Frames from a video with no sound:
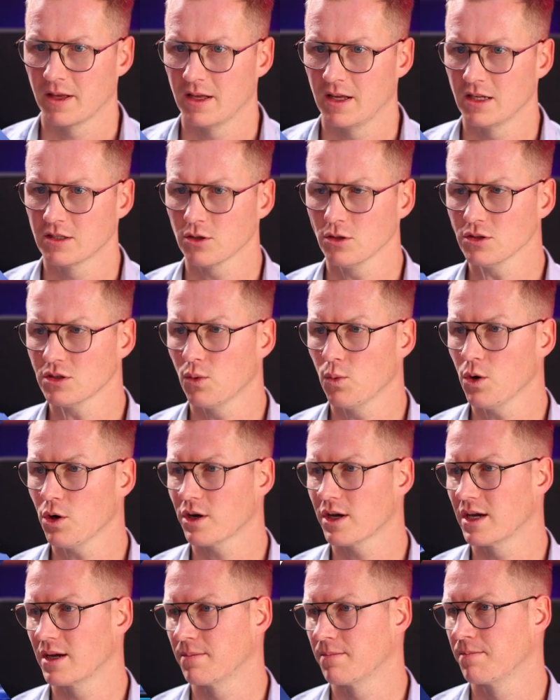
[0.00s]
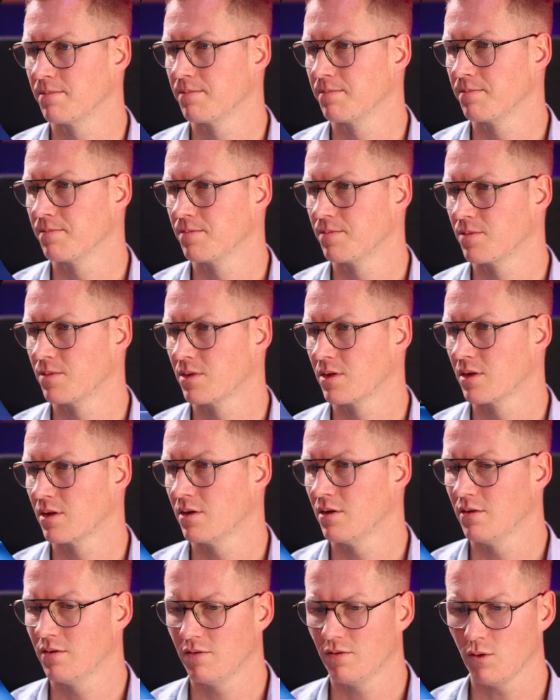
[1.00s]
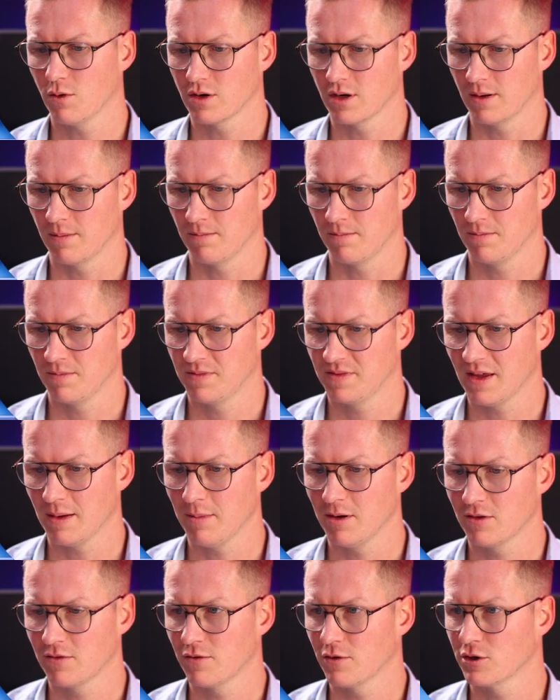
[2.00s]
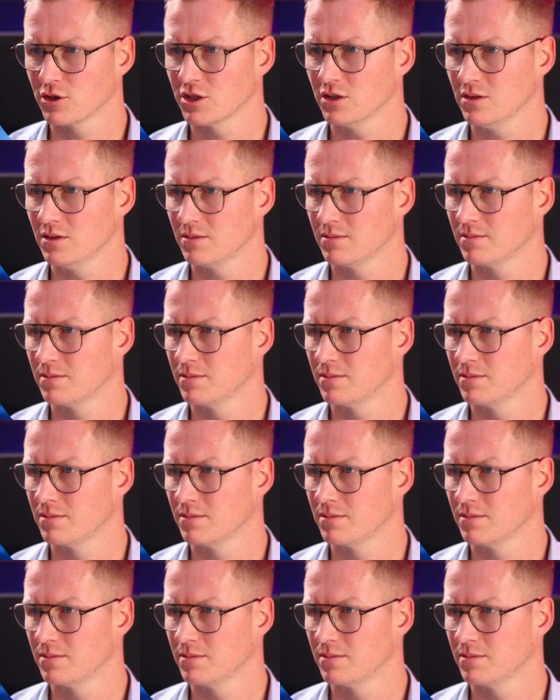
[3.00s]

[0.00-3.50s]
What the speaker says: It's also working for the tablet version. Of